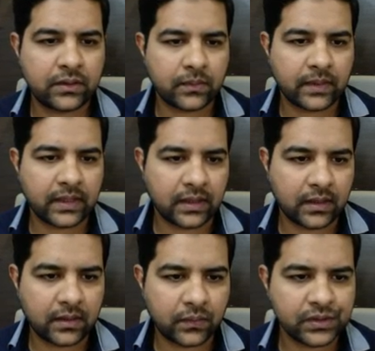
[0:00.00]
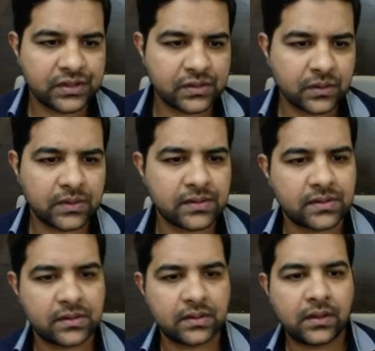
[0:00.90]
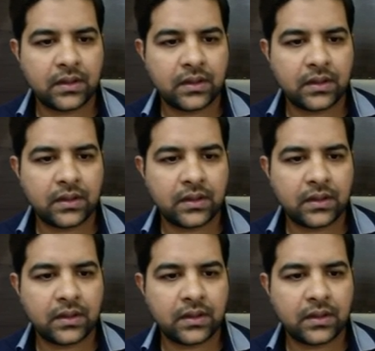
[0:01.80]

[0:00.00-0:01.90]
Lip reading: domain here which looks